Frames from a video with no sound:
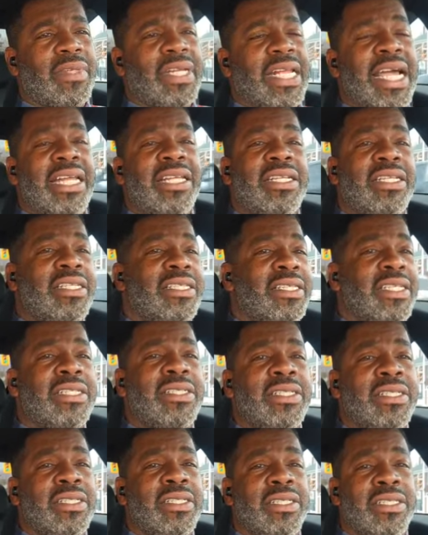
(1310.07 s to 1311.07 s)
And
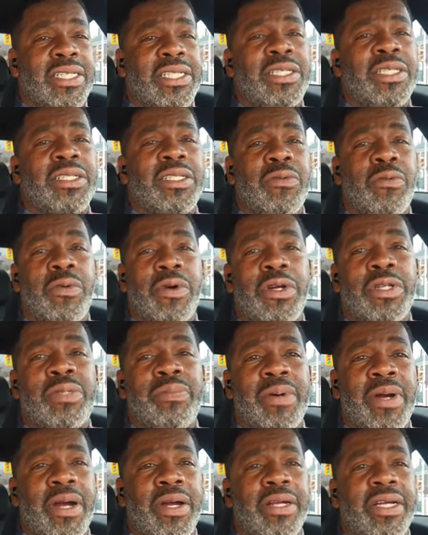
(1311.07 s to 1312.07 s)
this is the this is the
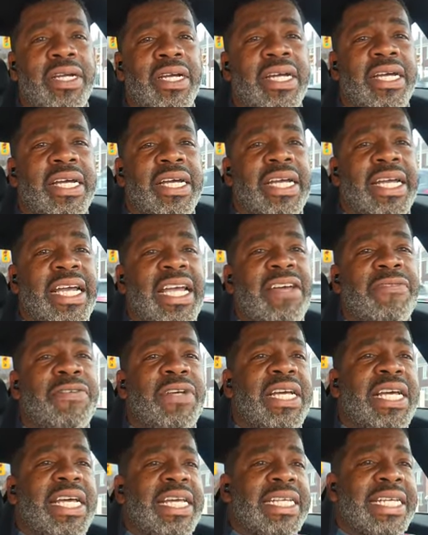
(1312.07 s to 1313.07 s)
worst part. If
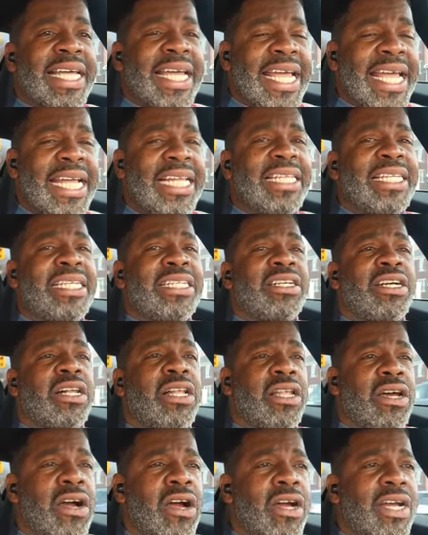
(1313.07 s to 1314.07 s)
Caitlin
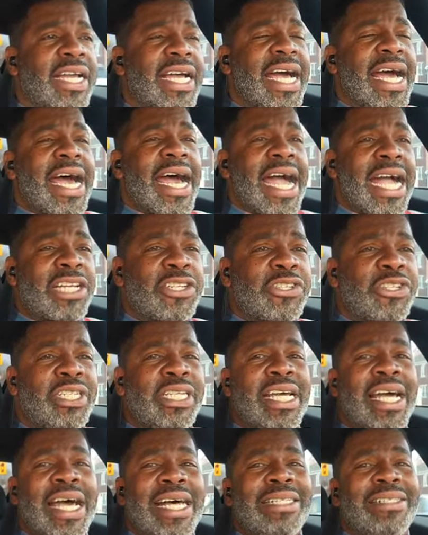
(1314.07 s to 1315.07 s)
Clark
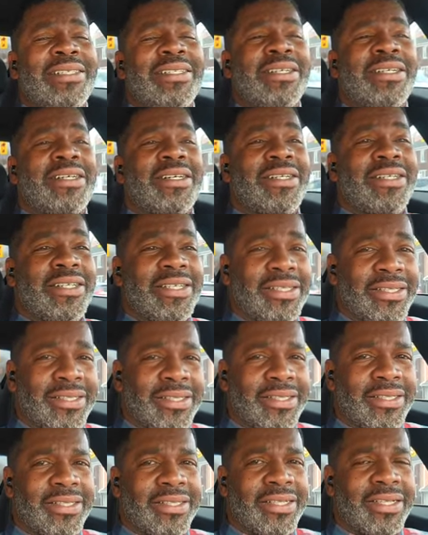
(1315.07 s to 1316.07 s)
actually has the
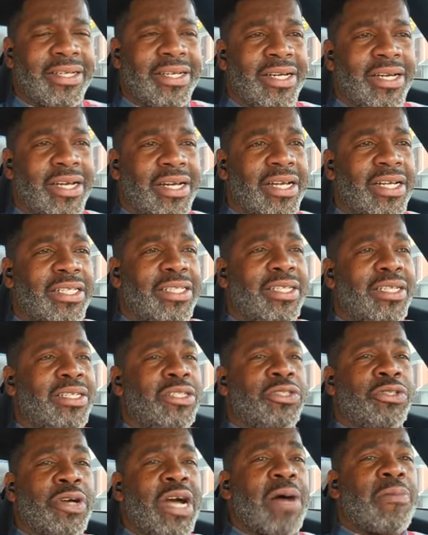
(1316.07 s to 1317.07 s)
goods to
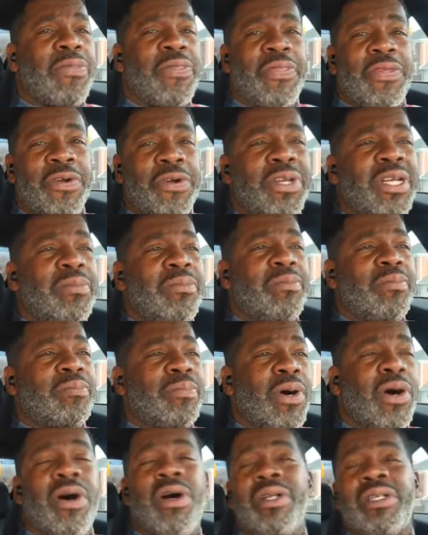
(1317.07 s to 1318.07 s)
drop 30
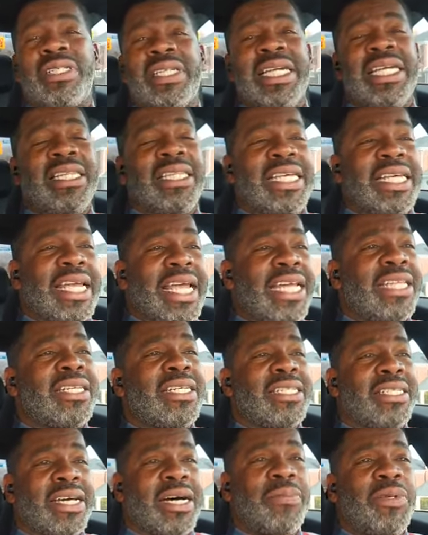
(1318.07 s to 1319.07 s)
balls in the in
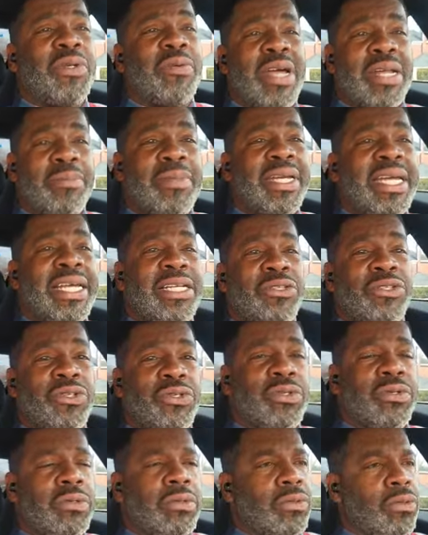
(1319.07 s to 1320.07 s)
the WNBA
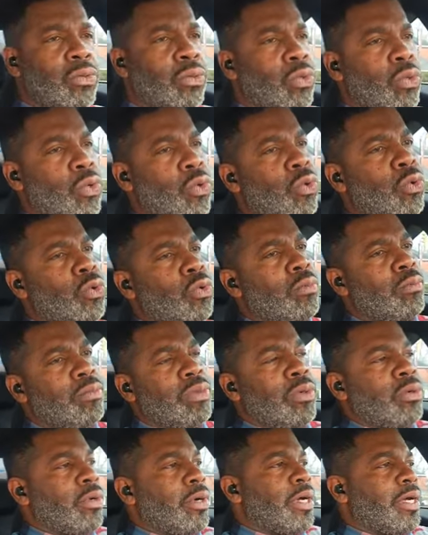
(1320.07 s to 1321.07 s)
too, oh
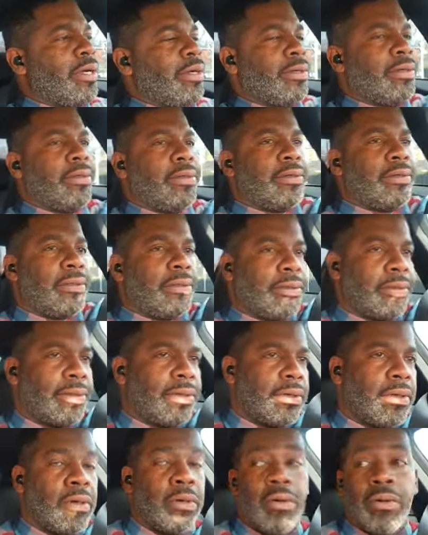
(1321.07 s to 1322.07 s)
boy.
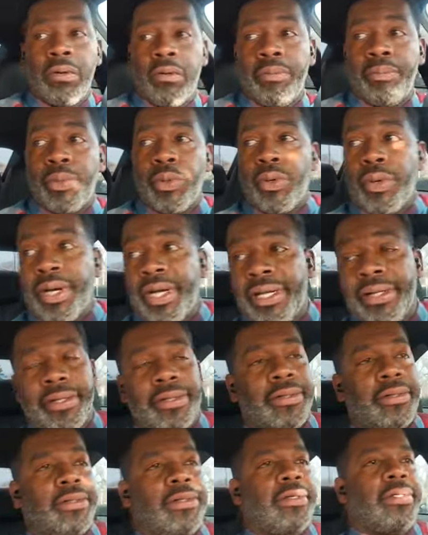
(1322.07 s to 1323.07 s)
Oh boy
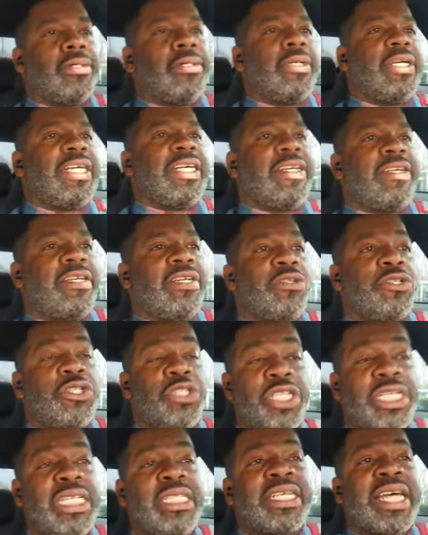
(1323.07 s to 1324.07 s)

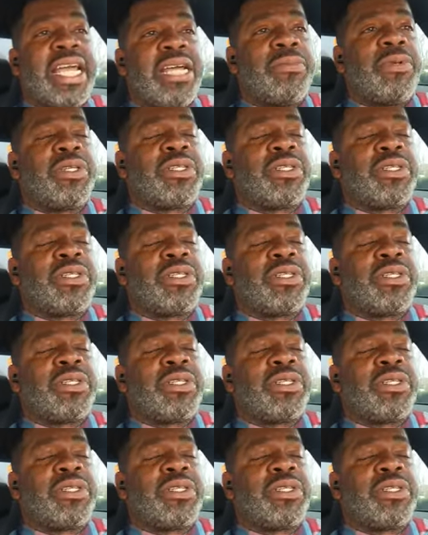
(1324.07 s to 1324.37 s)
she's able